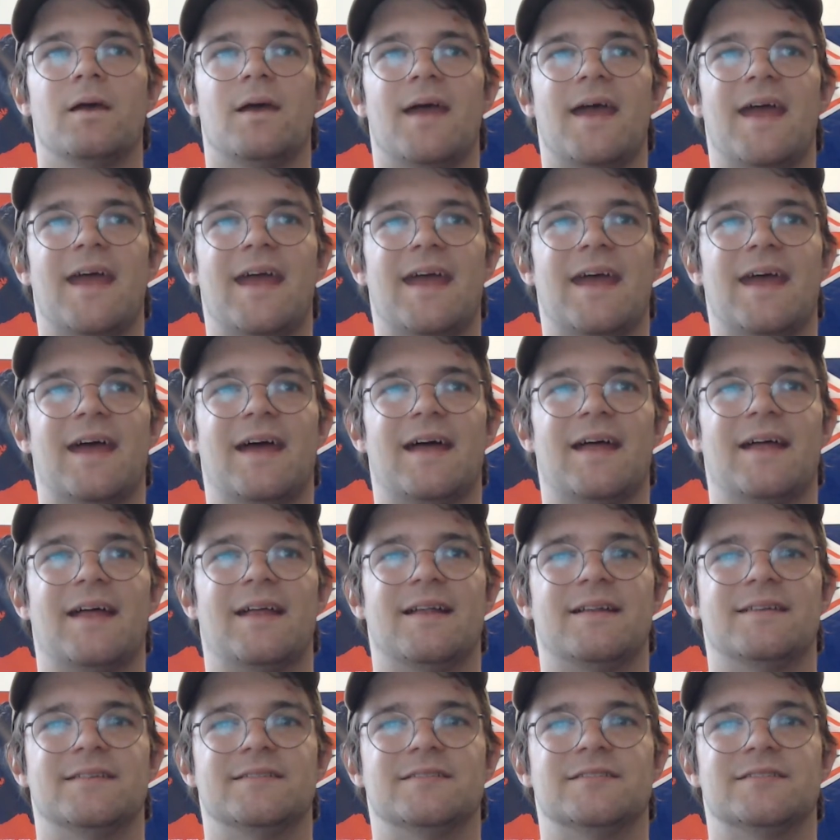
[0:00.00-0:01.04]

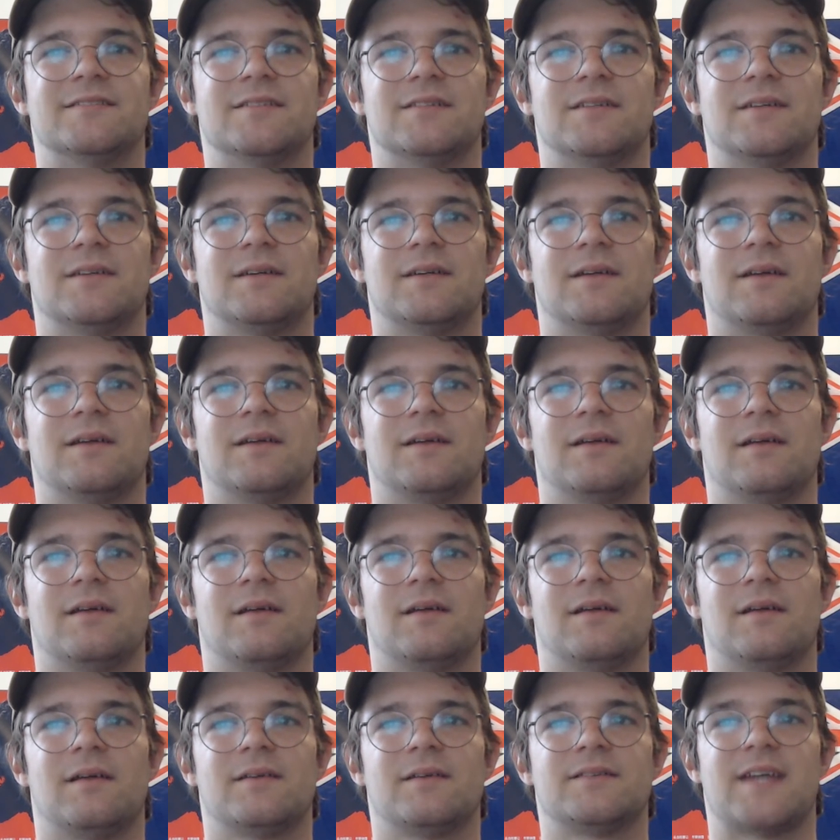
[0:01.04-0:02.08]
And
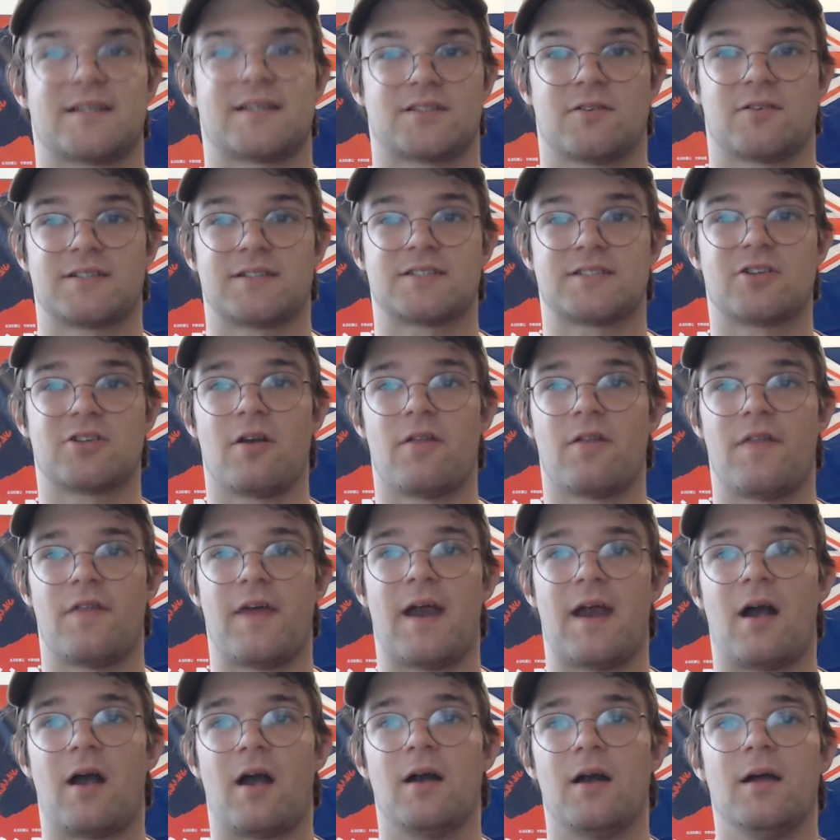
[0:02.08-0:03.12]
yeah, so I start
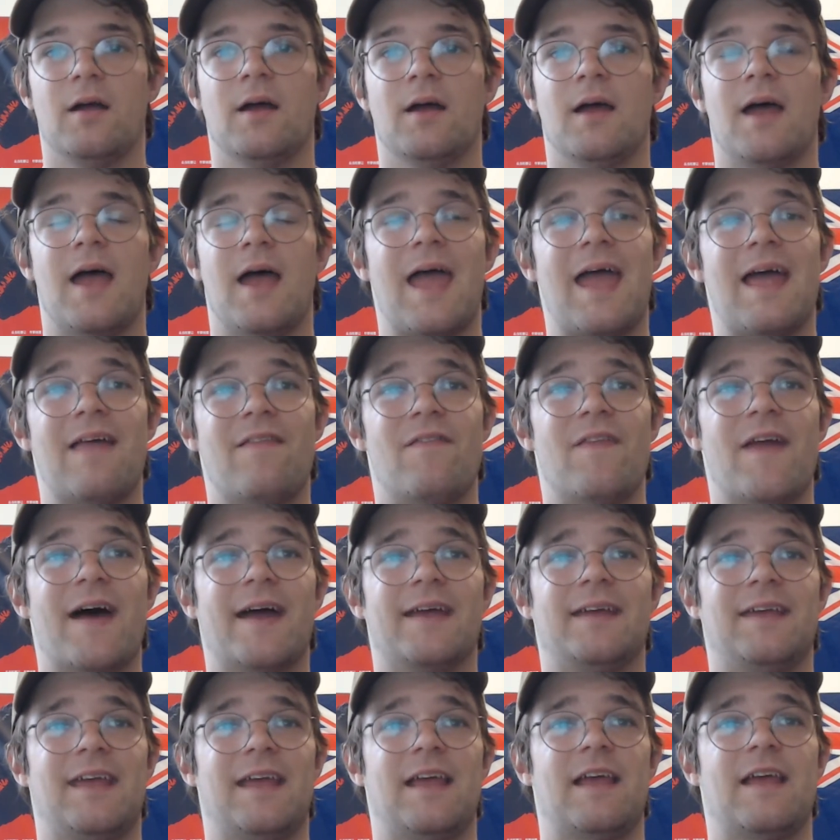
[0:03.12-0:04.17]
there, and
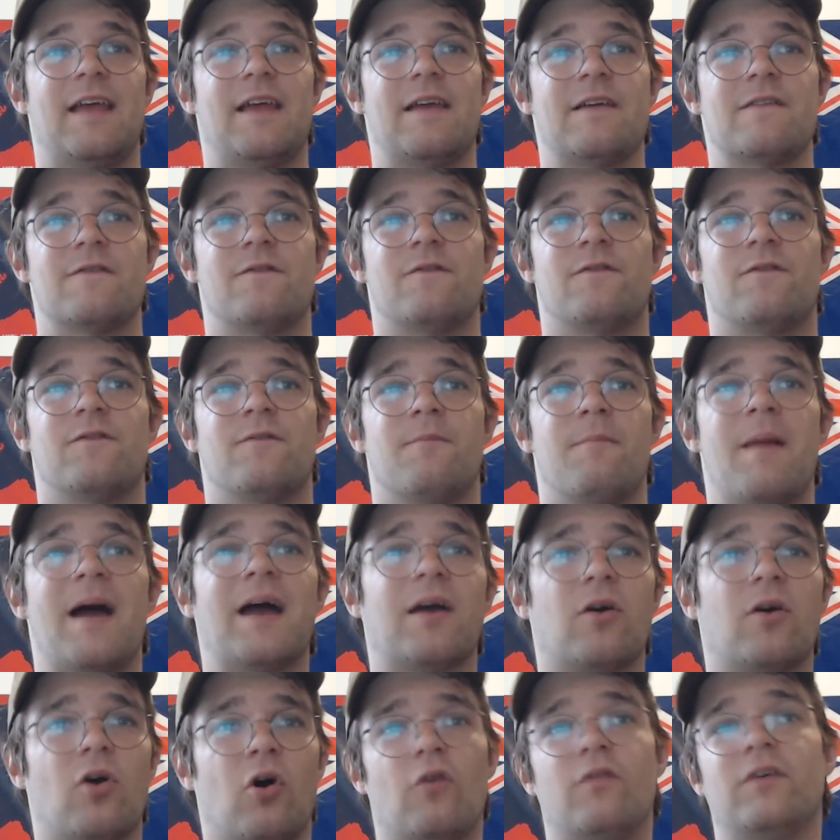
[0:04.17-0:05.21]
that gave
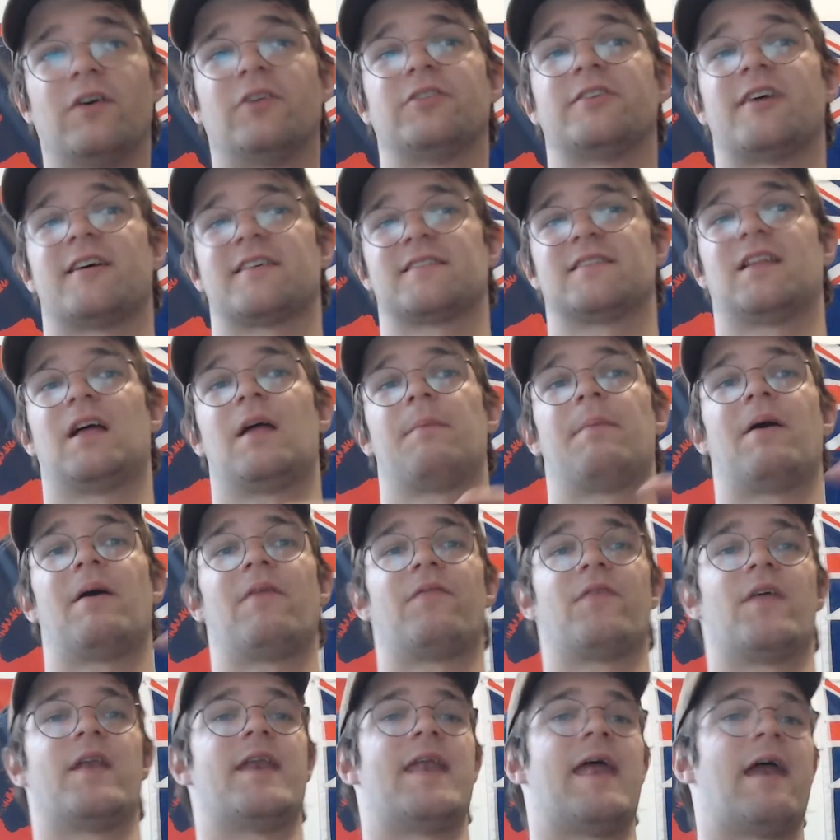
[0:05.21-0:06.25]
Matt Colville talks a lot about
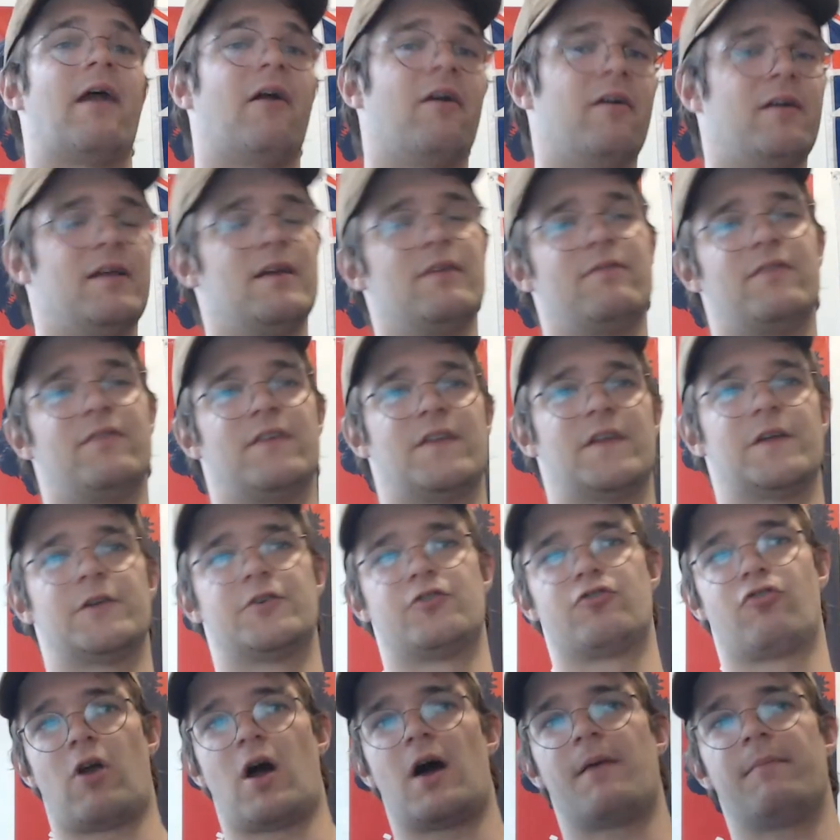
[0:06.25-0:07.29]
the narrative and the
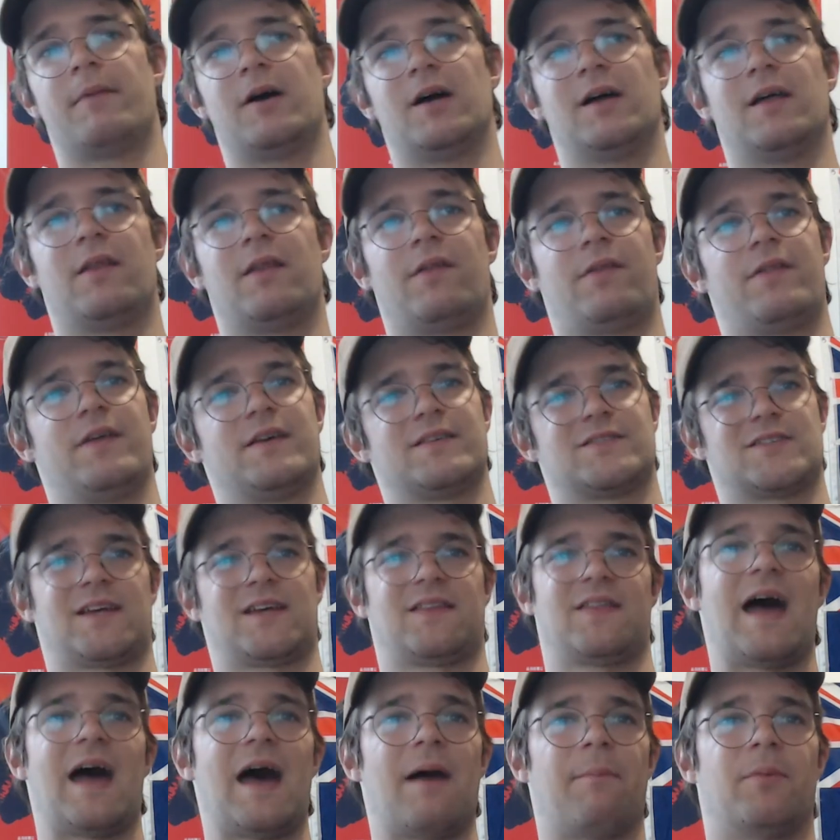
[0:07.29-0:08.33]
drama and things like
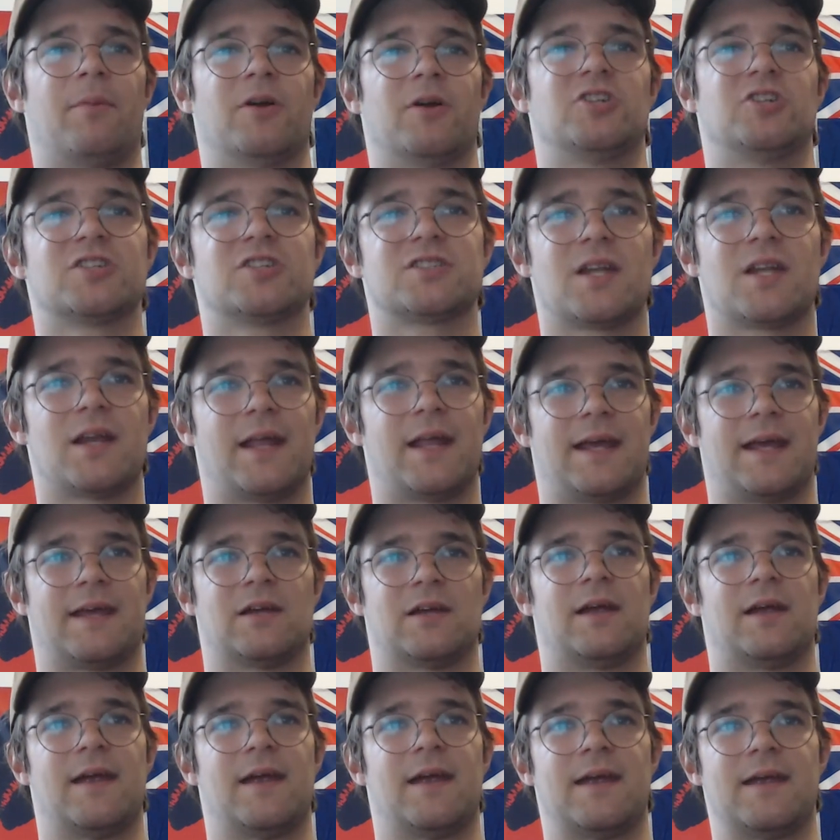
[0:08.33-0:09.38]
that, but just on like
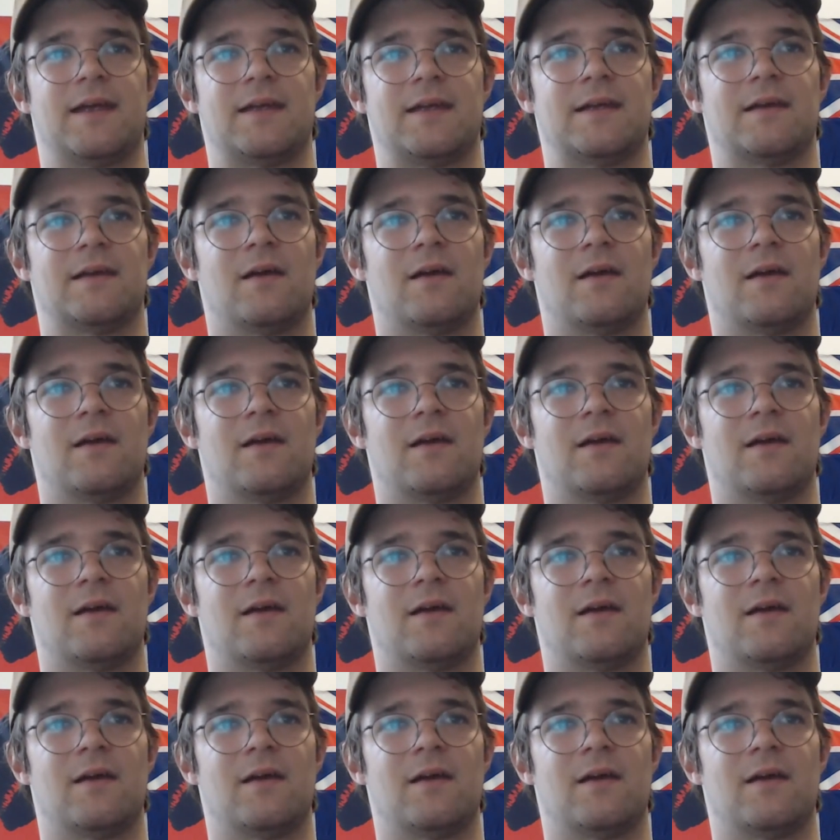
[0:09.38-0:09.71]
a